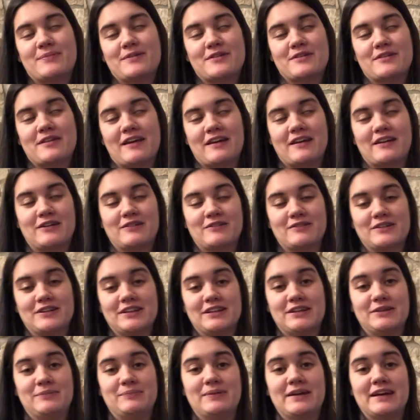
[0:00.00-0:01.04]
It's like a
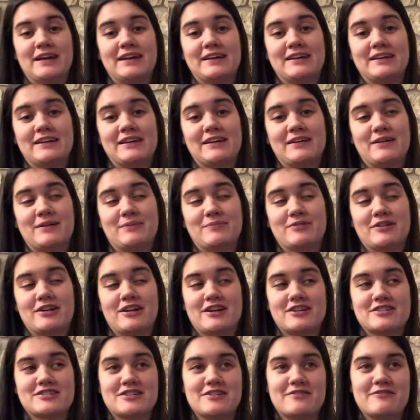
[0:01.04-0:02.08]
really big uh,
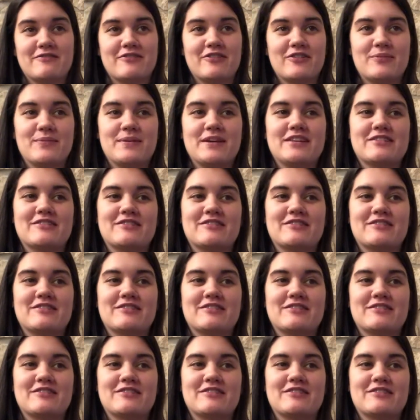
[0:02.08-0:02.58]
production for me,